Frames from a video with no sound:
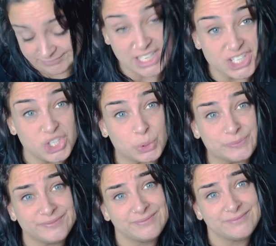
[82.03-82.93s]
I do.
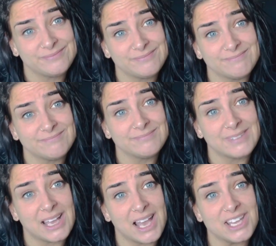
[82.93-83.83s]

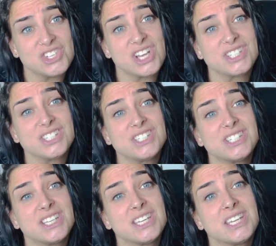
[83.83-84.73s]
I just
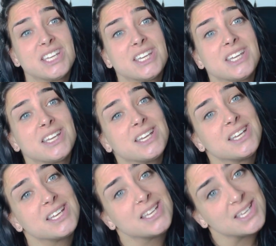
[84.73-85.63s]

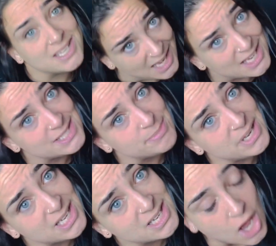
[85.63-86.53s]
can't
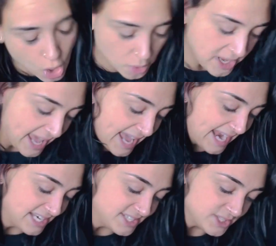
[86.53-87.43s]
speak.
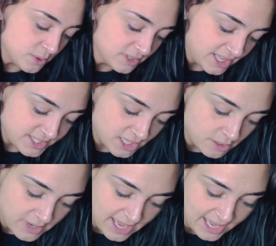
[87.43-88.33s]
Okay, so let's go
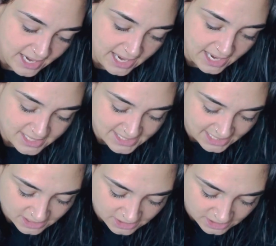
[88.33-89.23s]
ahead and
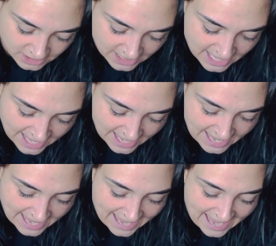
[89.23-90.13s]
take a look
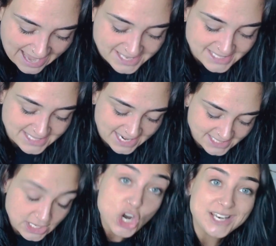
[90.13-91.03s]
at today's
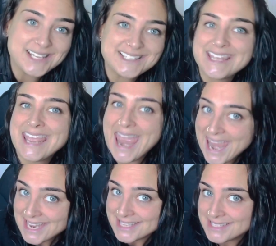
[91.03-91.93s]
card is the
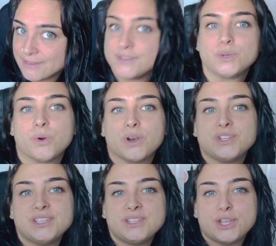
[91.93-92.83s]
Ace of Swords.
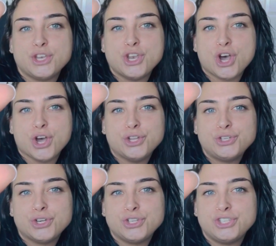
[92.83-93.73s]
This is the
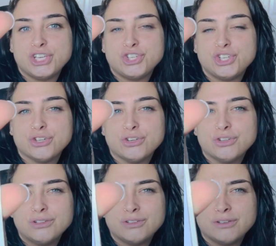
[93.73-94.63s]
non-traditional.